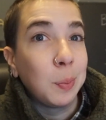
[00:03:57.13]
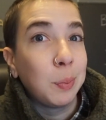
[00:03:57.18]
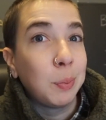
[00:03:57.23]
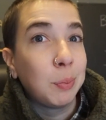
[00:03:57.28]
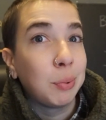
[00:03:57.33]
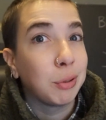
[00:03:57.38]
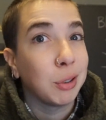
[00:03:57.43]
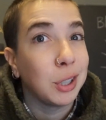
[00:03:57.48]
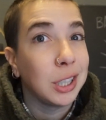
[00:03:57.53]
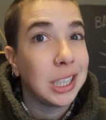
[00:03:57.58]

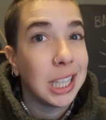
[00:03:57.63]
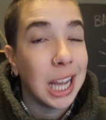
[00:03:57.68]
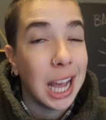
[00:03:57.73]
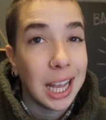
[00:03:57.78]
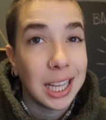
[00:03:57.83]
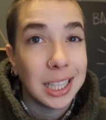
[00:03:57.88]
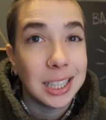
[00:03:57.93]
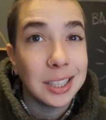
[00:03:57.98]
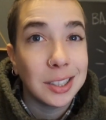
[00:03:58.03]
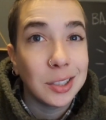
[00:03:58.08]

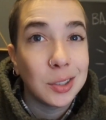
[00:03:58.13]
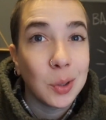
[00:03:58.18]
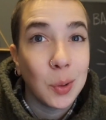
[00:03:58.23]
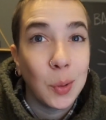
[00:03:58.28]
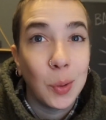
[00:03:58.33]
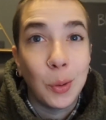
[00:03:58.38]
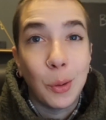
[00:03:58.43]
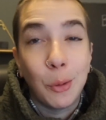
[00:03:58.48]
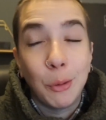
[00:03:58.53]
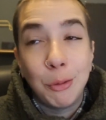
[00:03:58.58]
pretend
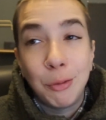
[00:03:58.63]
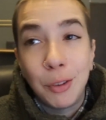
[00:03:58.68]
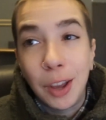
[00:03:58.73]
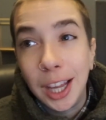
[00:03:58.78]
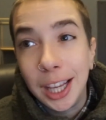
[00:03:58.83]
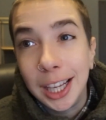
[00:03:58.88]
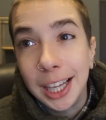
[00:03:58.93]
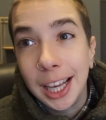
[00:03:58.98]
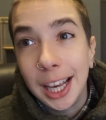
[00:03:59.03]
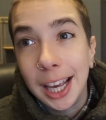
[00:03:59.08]
or
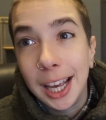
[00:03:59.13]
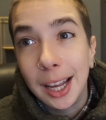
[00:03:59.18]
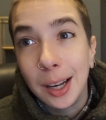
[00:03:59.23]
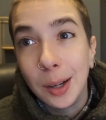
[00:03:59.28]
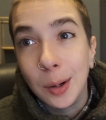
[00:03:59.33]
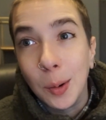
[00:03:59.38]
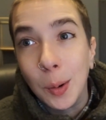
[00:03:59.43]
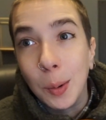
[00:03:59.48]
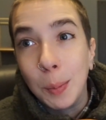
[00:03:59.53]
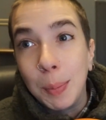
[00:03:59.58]
fake
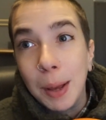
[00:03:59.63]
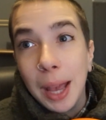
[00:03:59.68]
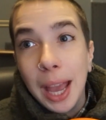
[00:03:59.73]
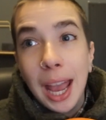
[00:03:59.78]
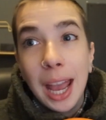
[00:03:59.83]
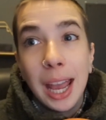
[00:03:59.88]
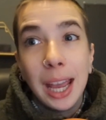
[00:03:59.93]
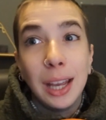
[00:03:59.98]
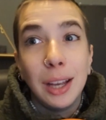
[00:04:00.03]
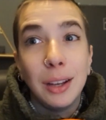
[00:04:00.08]
it or
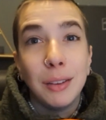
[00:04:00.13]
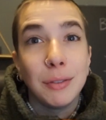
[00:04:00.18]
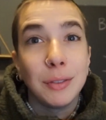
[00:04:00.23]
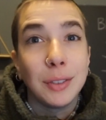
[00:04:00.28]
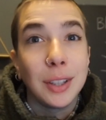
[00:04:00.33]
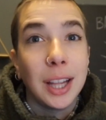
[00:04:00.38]
behave